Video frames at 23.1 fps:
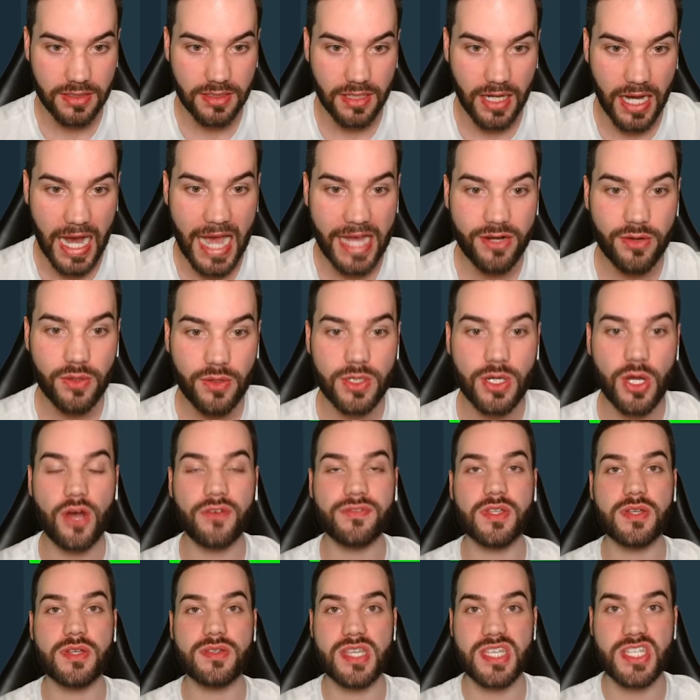I don't know if
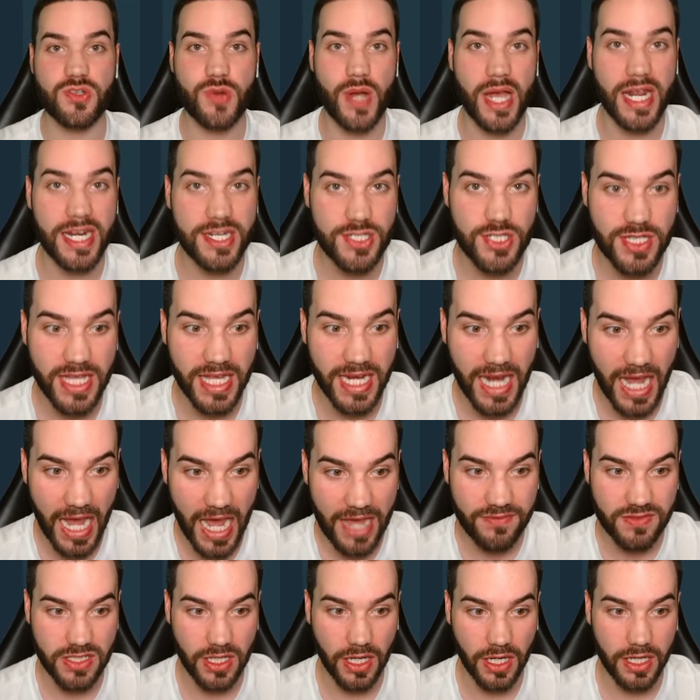there's a strategy that
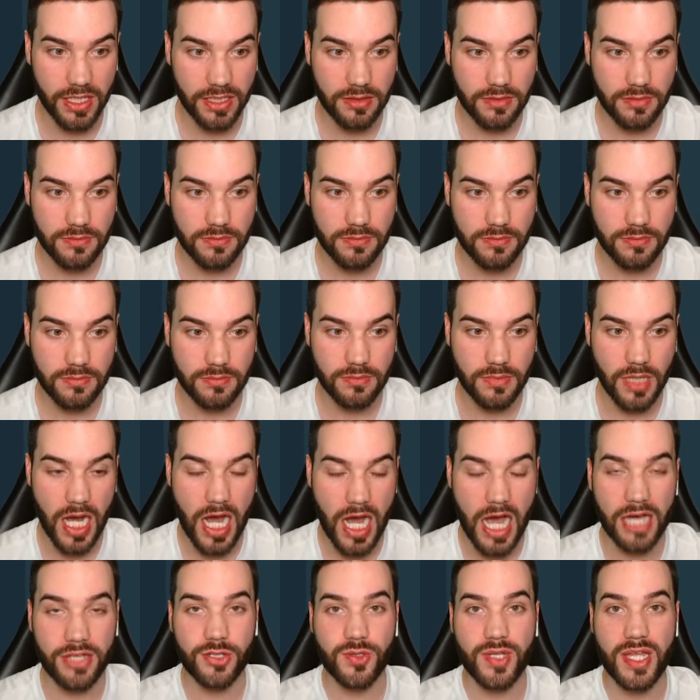I've done
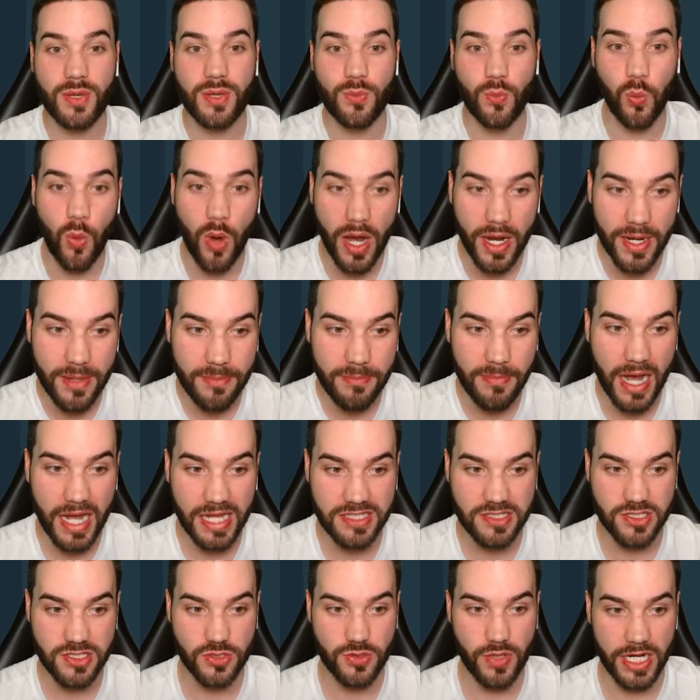other than one mine
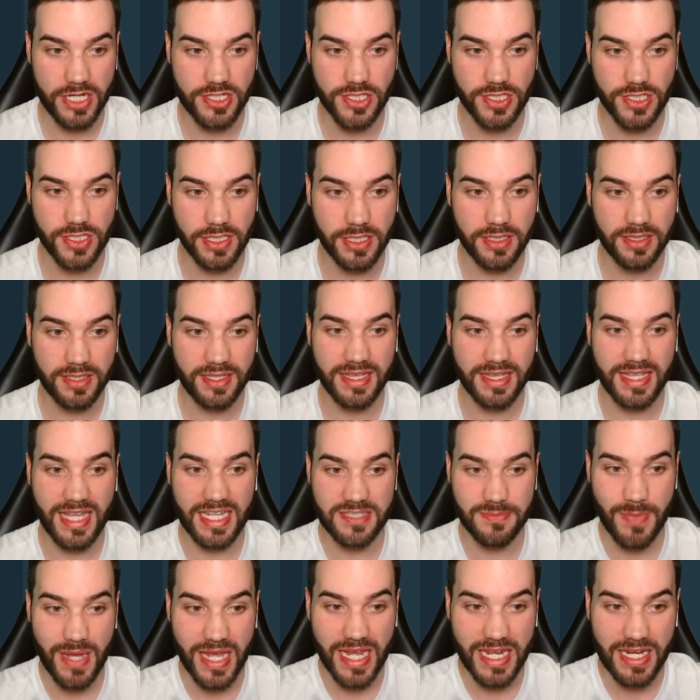strategy
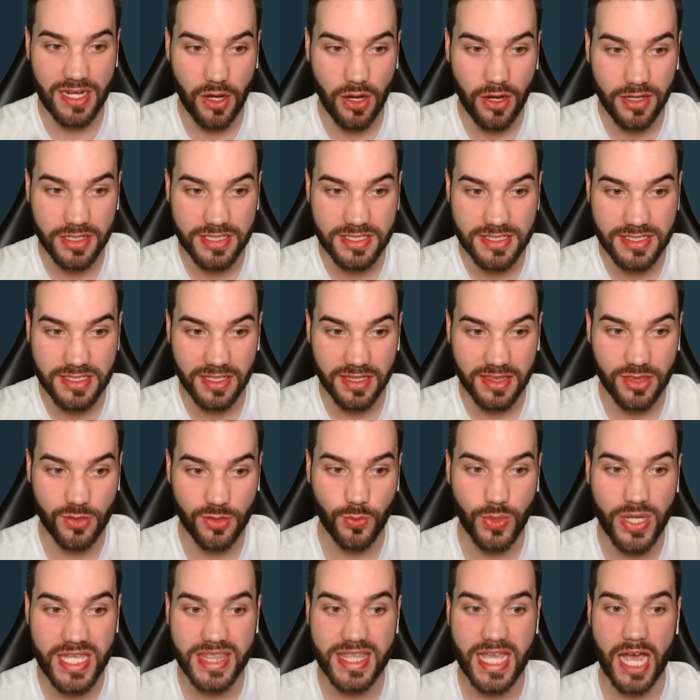that's made us
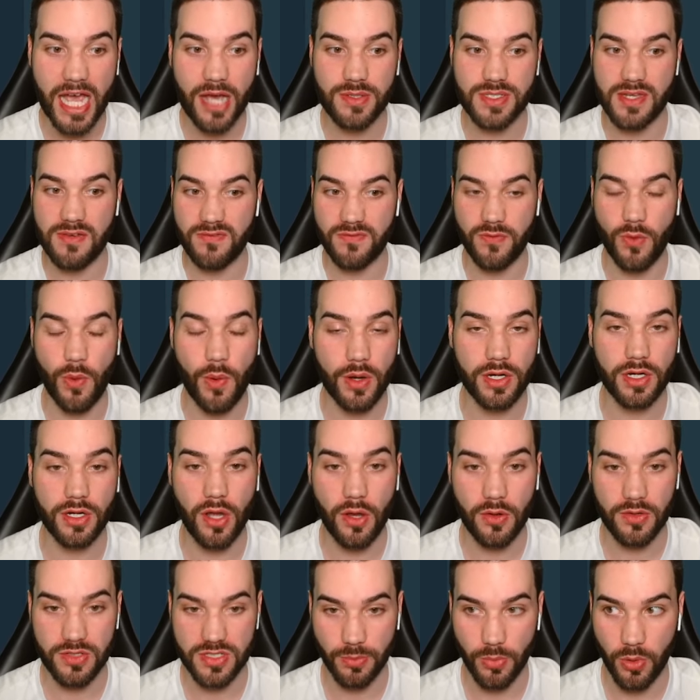three thousand four hundred
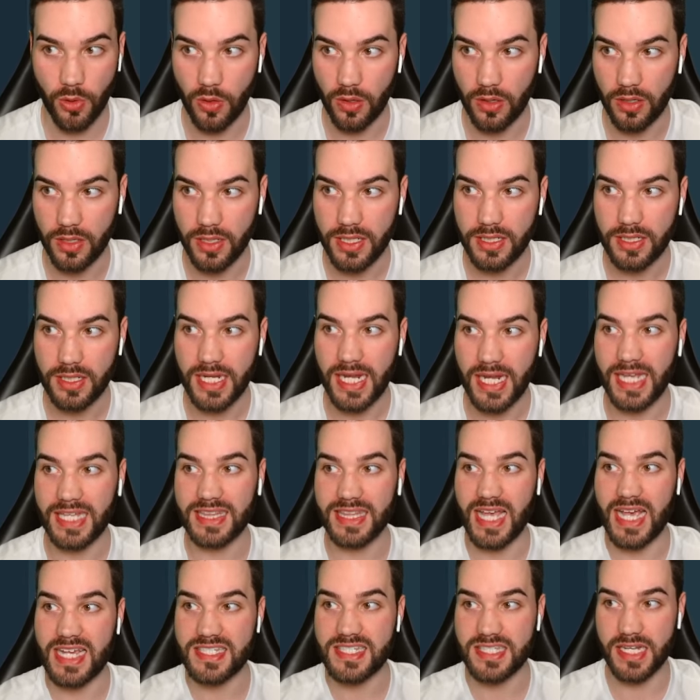dollars or more in
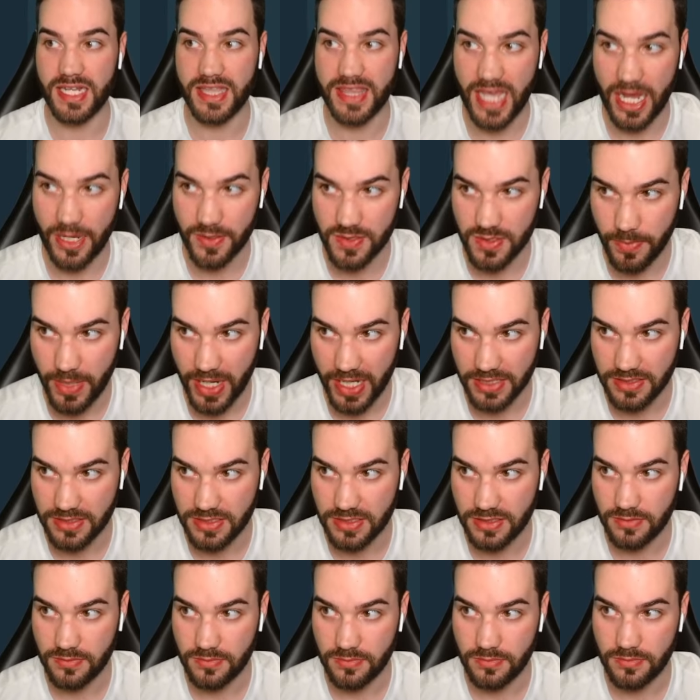less than one thousand
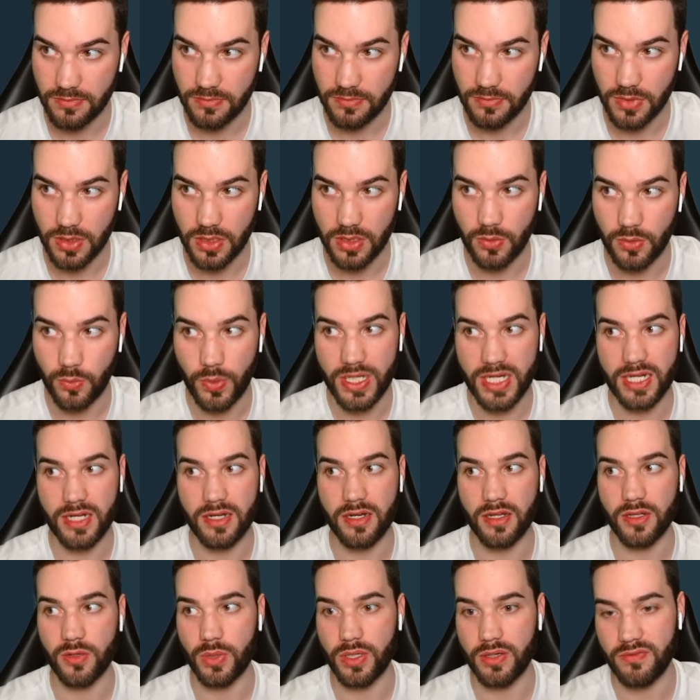bets. We need
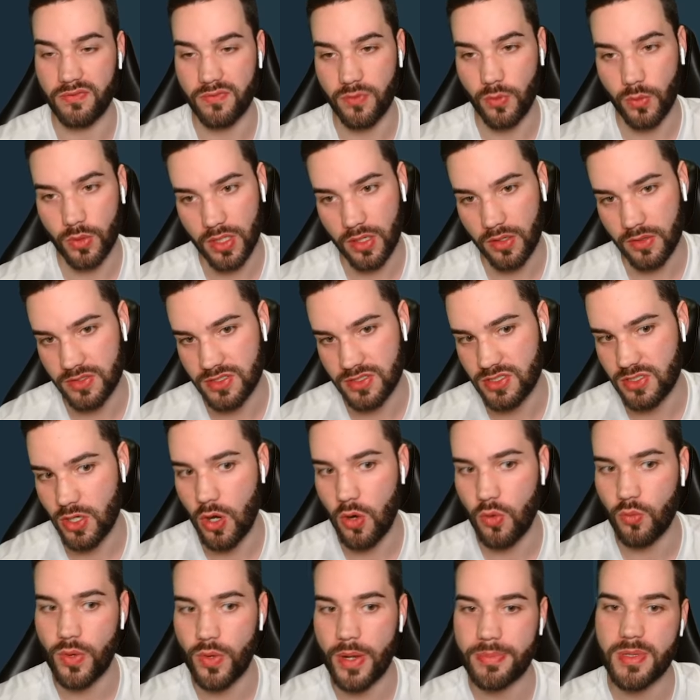another win. four dollars.
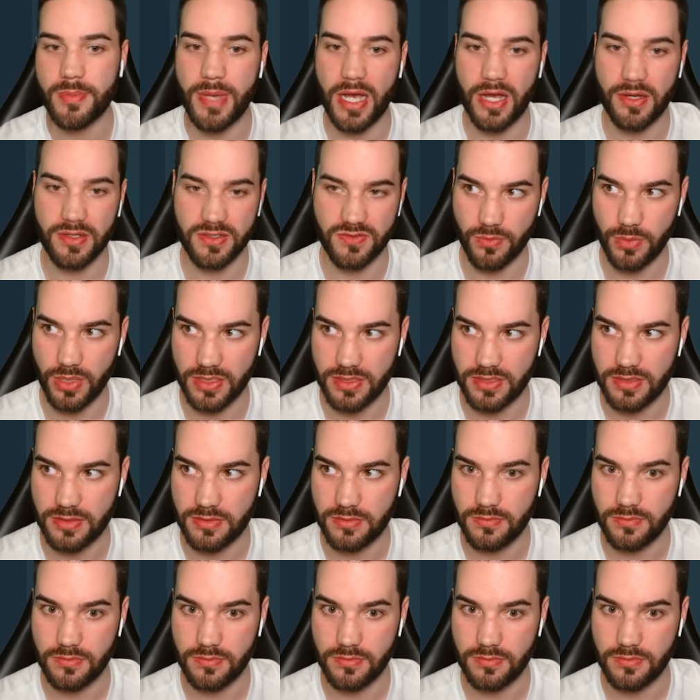Don't rip the balance from us.